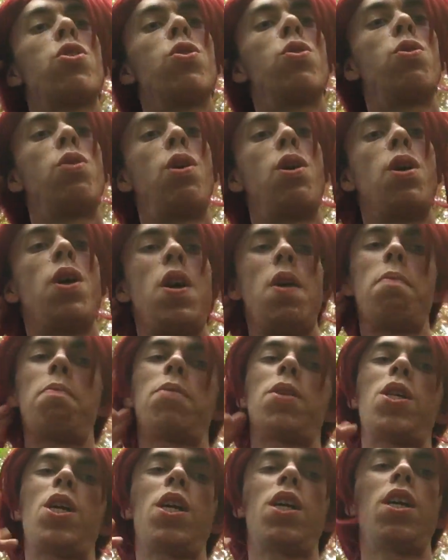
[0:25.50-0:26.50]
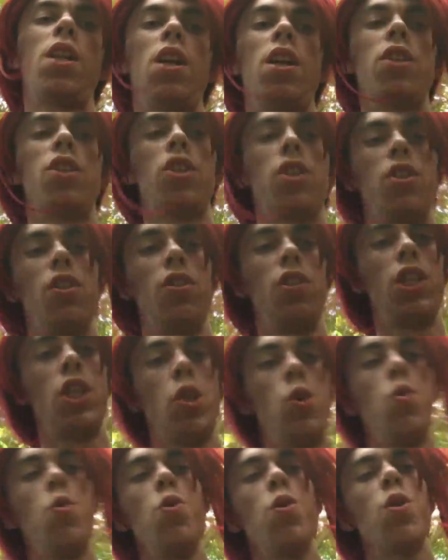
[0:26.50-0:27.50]
to uh, psychological
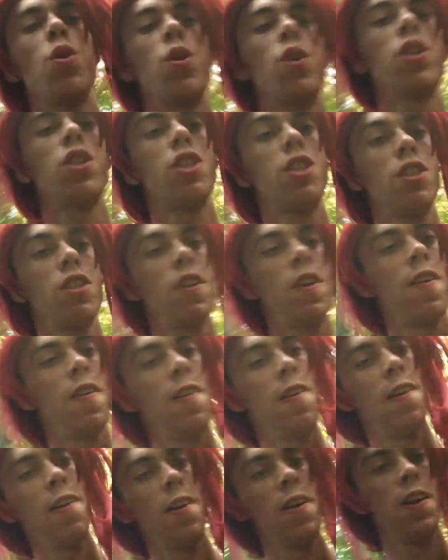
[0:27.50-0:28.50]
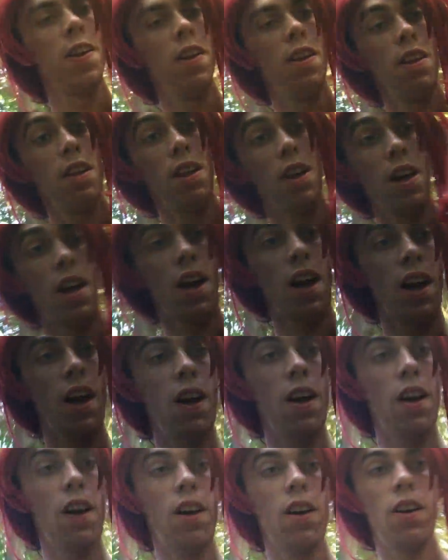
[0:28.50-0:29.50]
disorders,
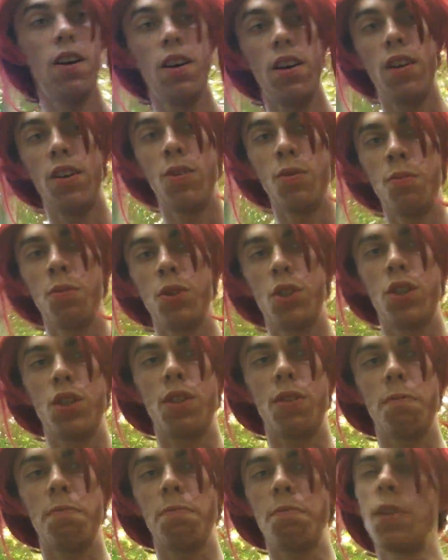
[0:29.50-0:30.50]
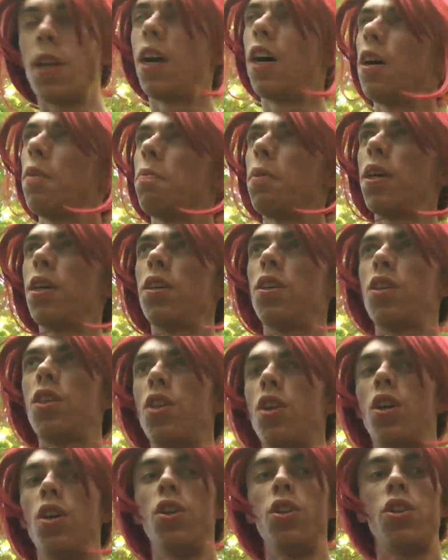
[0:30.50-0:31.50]
and I make
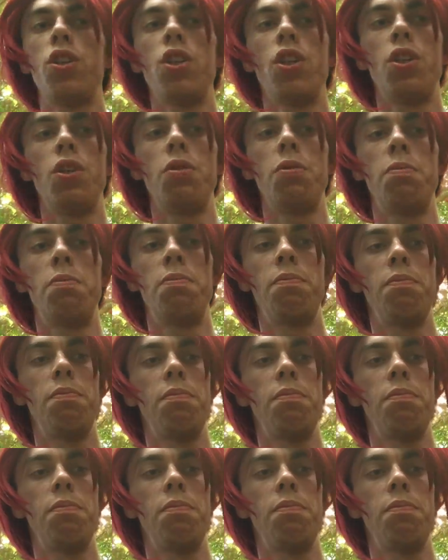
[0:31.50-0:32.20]
also